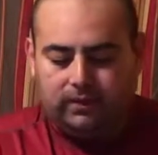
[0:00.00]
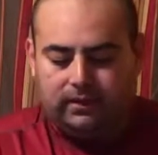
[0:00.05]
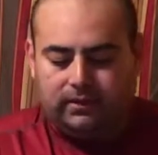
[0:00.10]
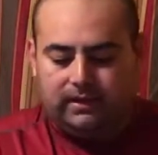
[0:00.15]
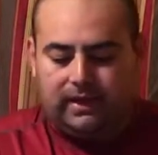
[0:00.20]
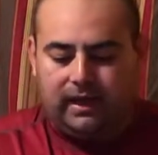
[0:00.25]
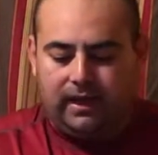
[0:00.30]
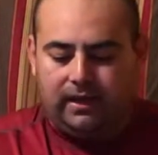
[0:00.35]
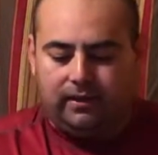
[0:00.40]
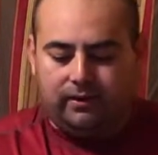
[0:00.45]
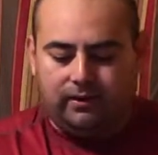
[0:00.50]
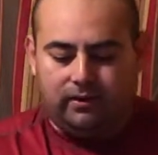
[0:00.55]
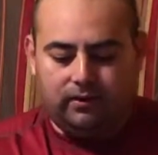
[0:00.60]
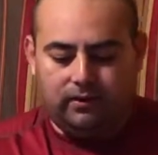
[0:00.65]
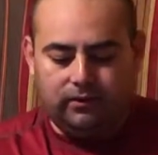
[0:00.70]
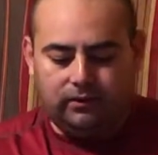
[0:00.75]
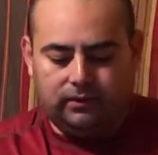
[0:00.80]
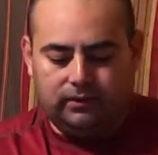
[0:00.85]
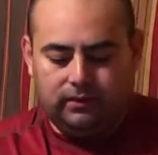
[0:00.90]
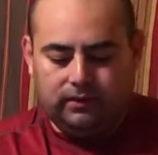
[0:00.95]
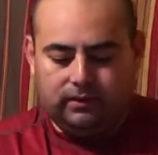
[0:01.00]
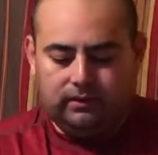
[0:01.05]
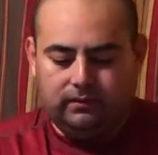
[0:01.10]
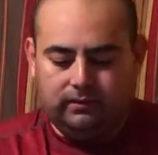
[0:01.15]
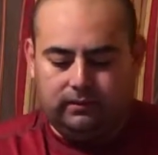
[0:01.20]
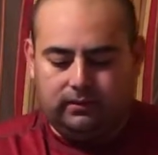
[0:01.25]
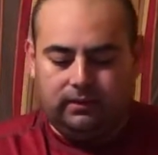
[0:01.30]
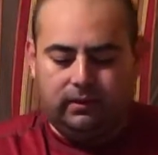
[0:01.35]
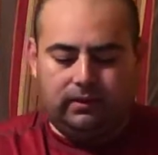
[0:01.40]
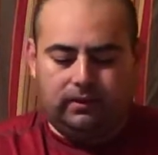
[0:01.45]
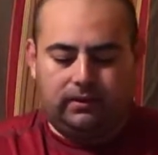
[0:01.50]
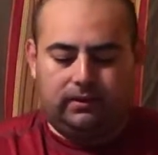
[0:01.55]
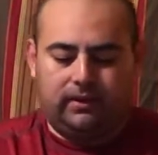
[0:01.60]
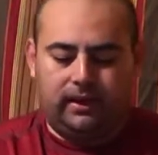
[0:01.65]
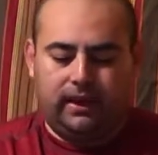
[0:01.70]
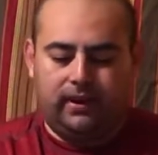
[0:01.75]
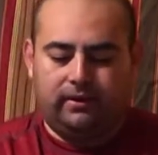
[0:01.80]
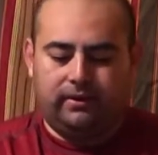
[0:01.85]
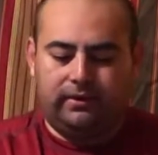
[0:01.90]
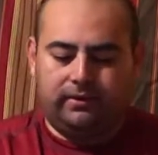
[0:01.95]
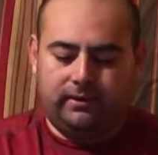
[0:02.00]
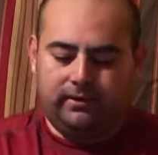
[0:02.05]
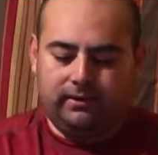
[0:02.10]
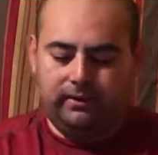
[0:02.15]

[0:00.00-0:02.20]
tire hose, the air,